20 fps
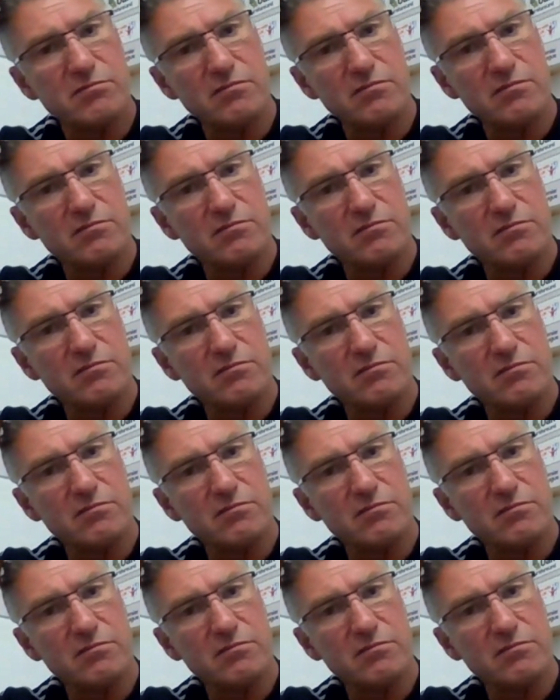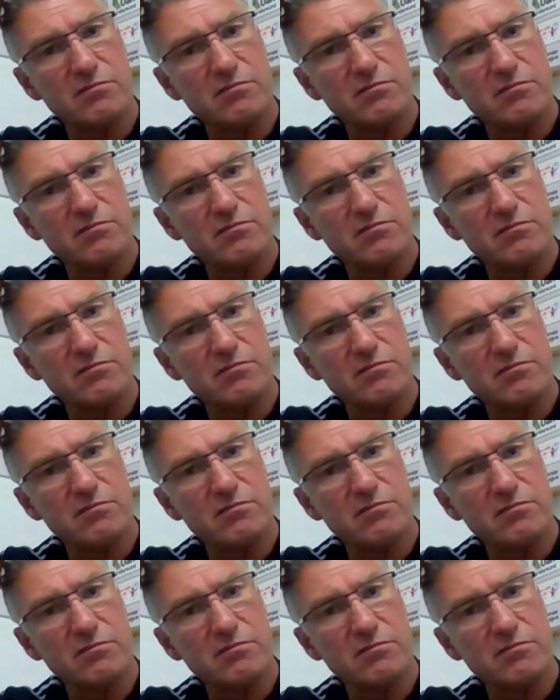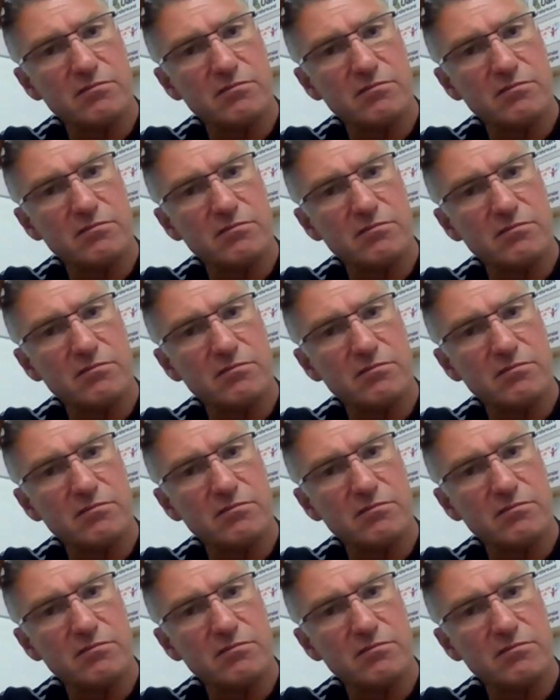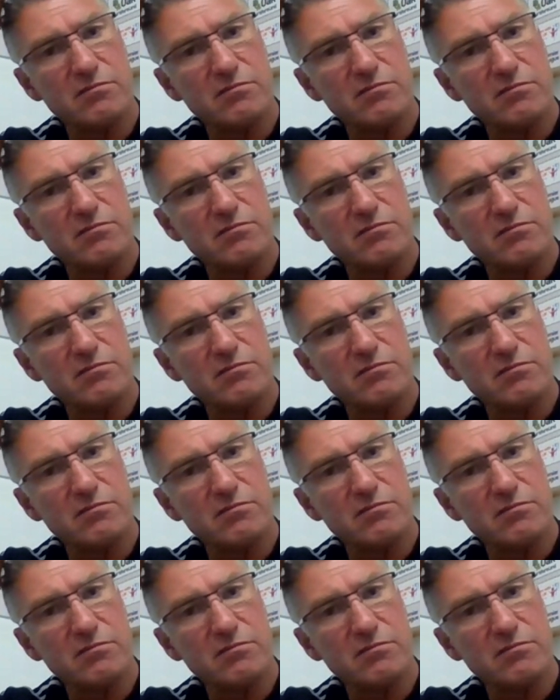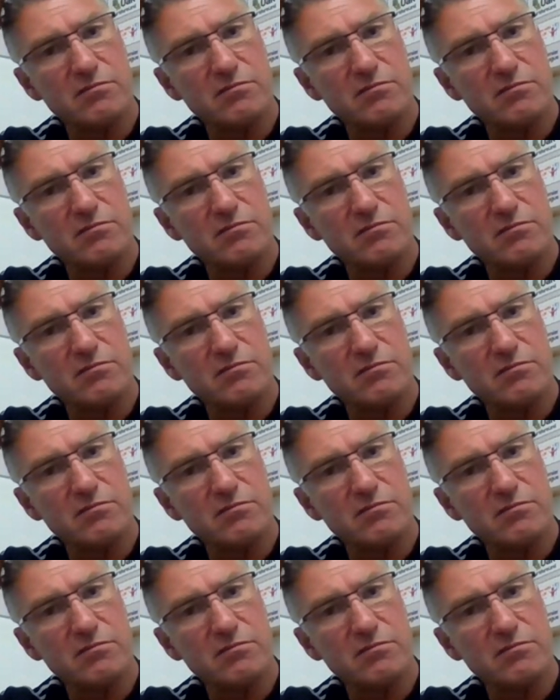(silence)